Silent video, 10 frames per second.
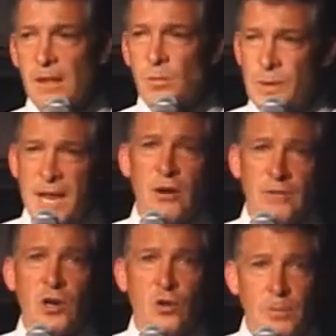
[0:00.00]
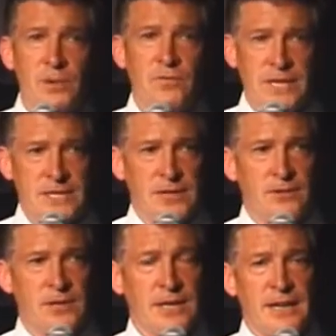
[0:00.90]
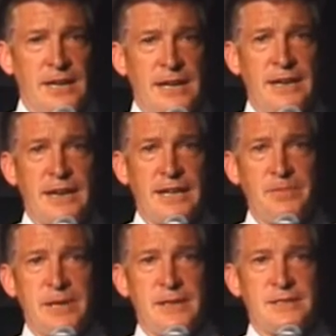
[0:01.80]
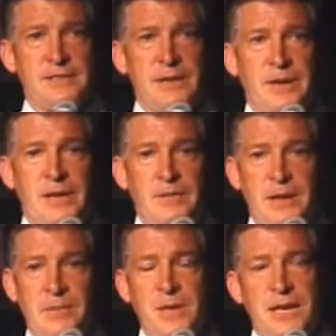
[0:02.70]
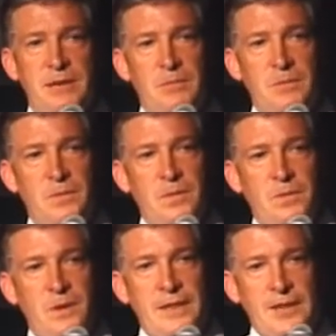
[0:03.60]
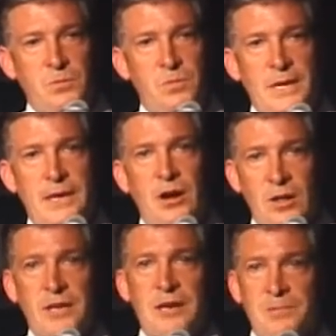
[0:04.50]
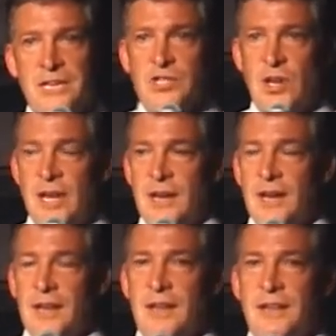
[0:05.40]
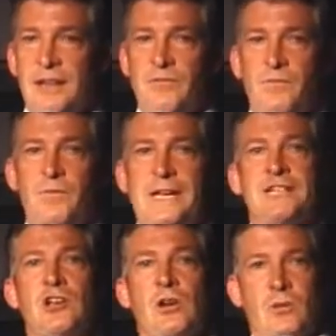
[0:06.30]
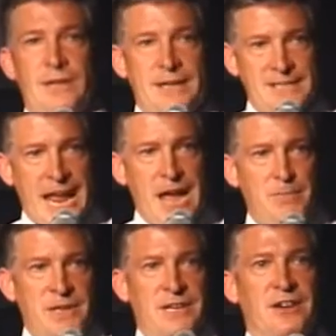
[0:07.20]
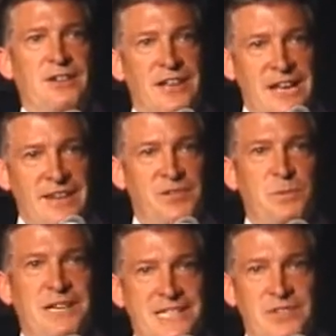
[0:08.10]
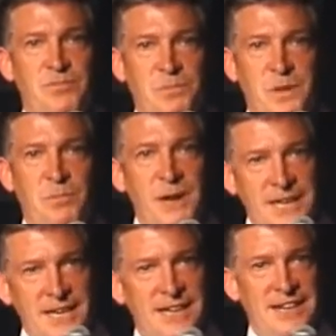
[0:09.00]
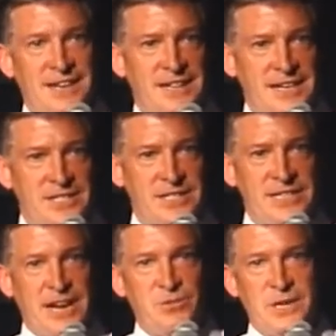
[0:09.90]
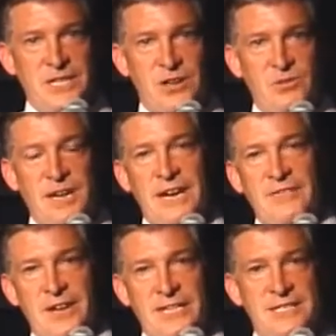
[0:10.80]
We now have a corporate veto. And let me say what I mean. I think we all can appreciate the veto that has happened in our lives because of the money in elections, how we don't have any